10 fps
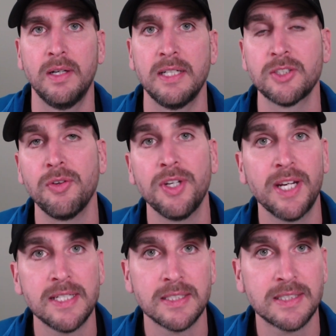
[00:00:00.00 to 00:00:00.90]
How's it going, you
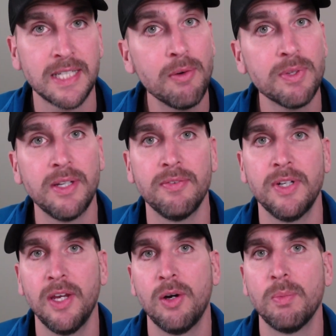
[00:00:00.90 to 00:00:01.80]
guys? It's Scott with the
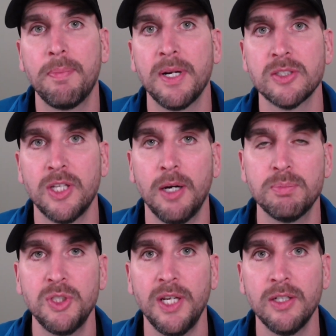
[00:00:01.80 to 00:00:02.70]
Everyday Home Repairs Help
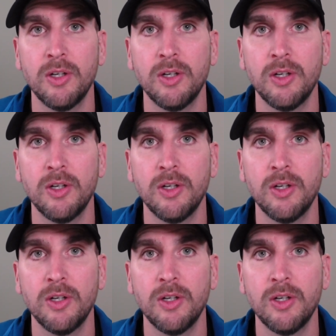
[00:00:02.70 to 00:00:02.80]
channel,